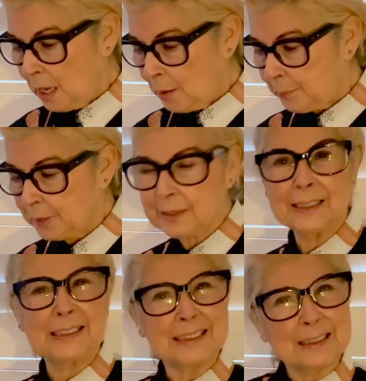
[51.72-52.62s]
but
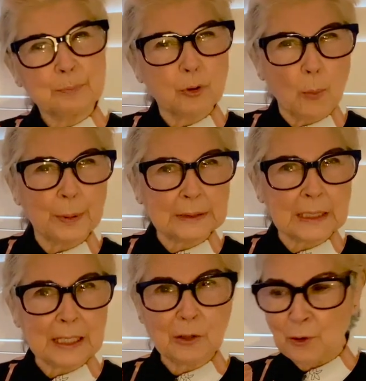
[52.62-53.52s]
this is a proper
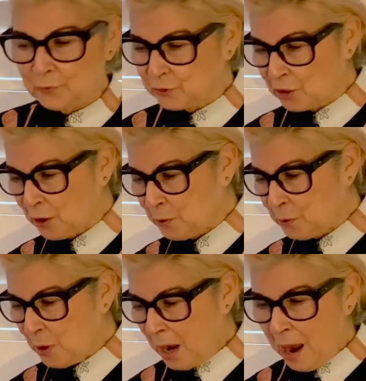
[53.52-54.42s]
day off. So
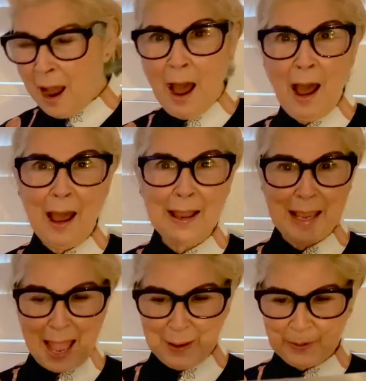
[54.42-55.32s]
I am